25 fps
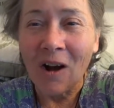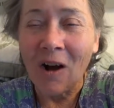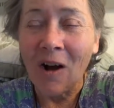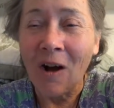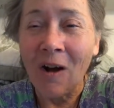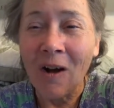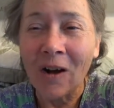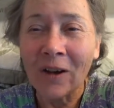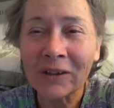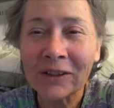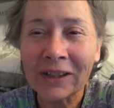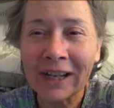
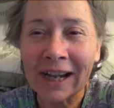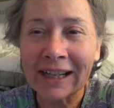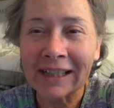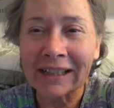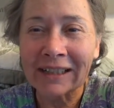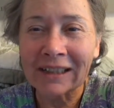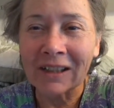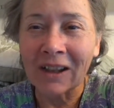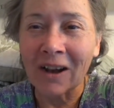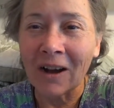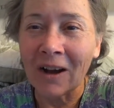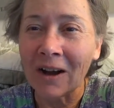all
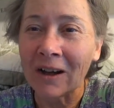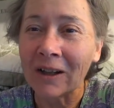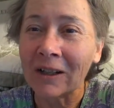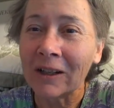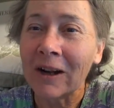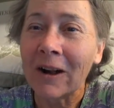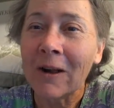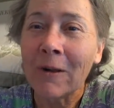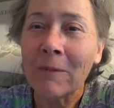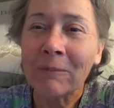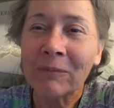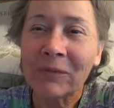night
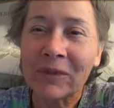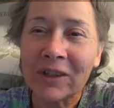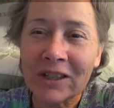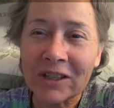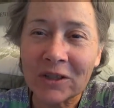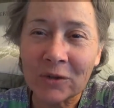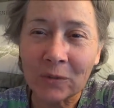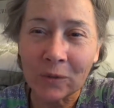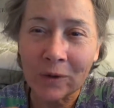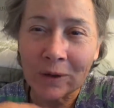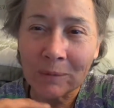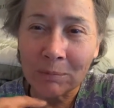long,
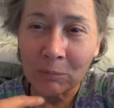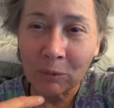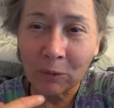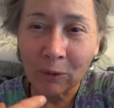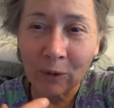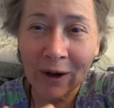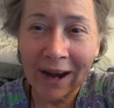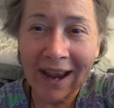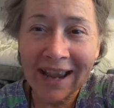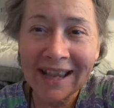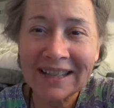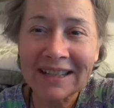this
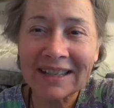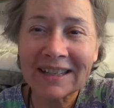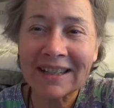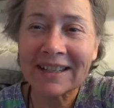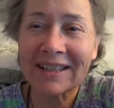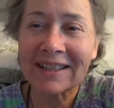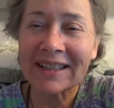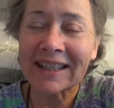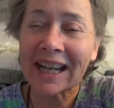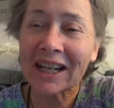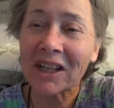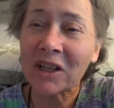repressed
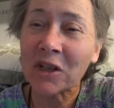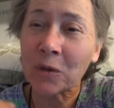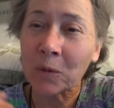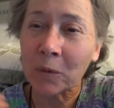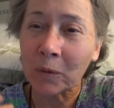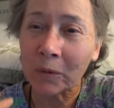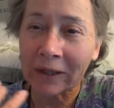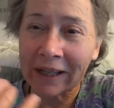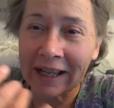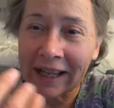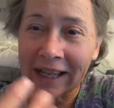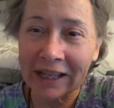
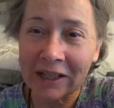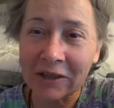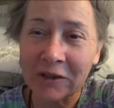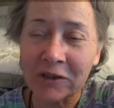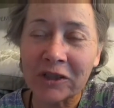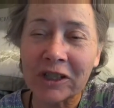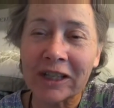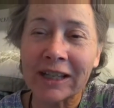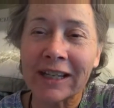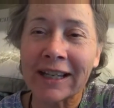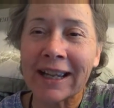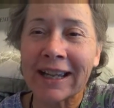sexual
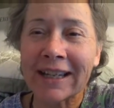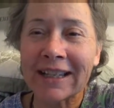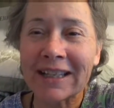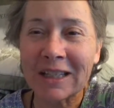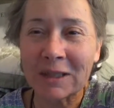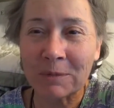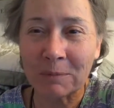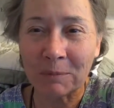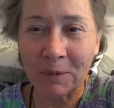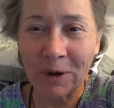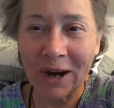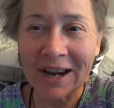energy
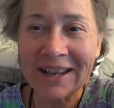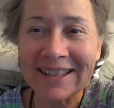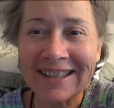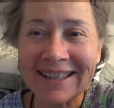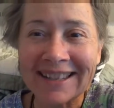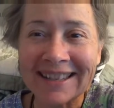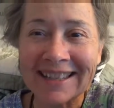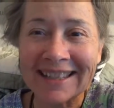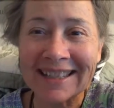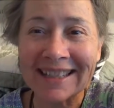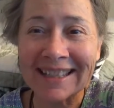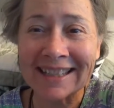
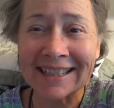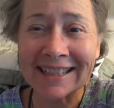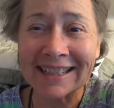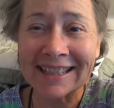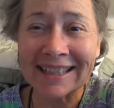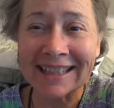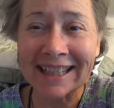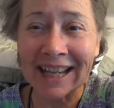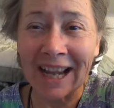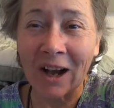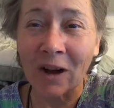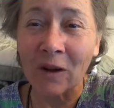expresses
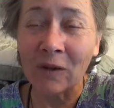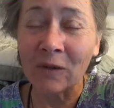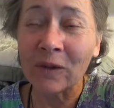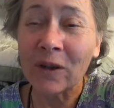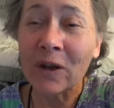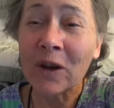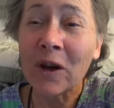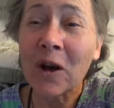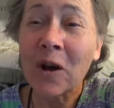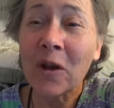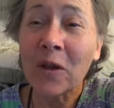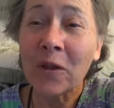itself
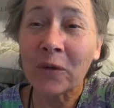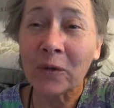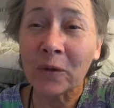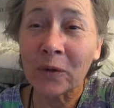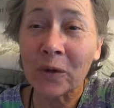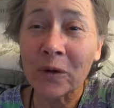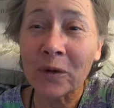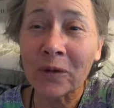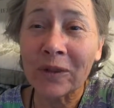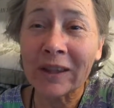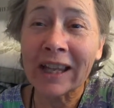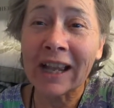
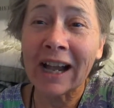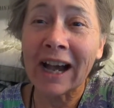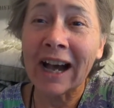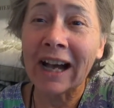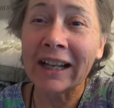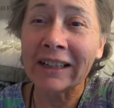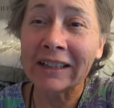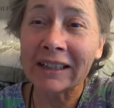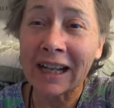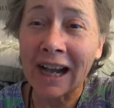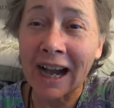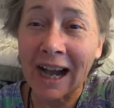through the
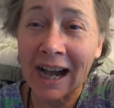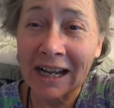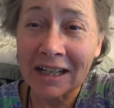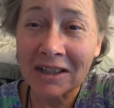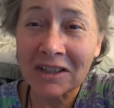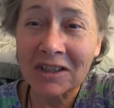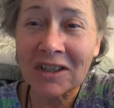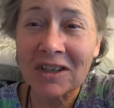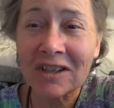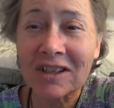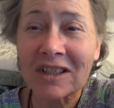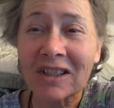
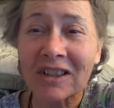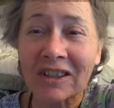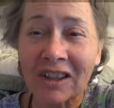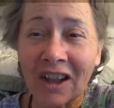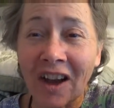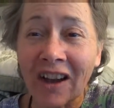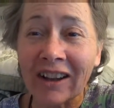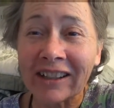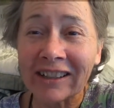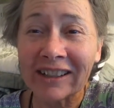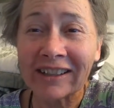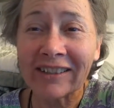unconscious
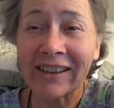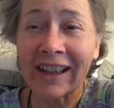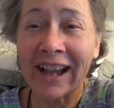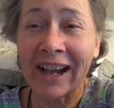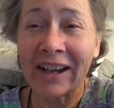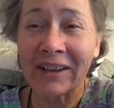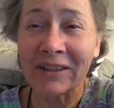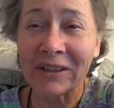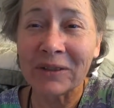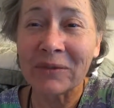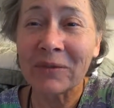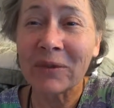thought
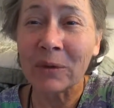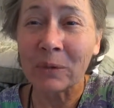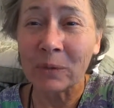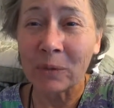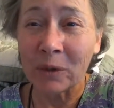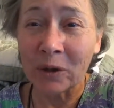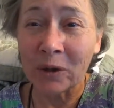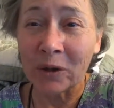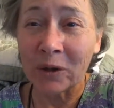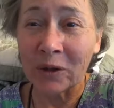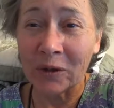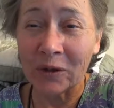cloud of the
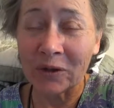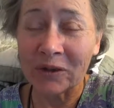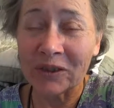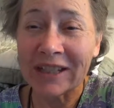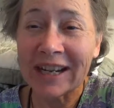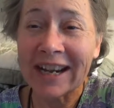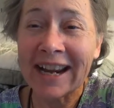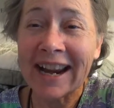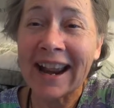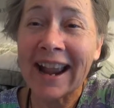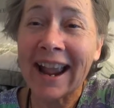world.